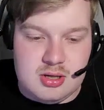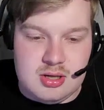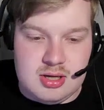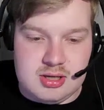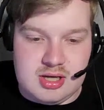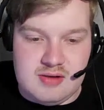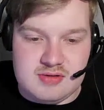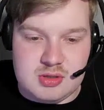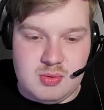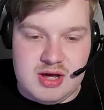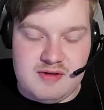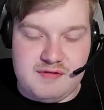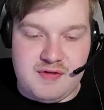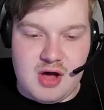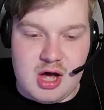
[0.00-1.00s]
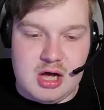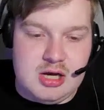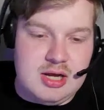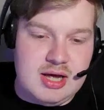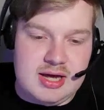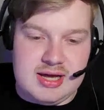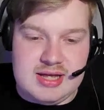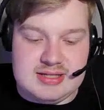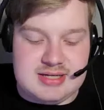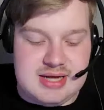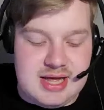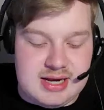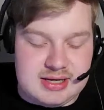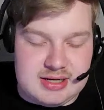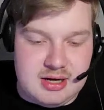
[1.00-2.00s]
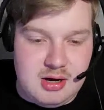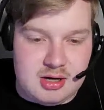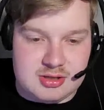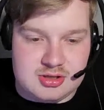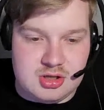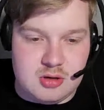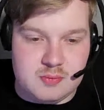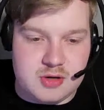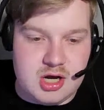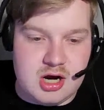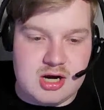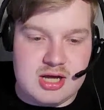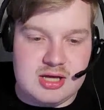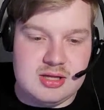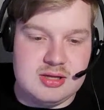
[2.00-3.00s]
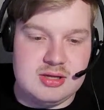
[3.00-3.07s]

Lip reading: and gives away a foul and gets a yellow card. Tom Kearney,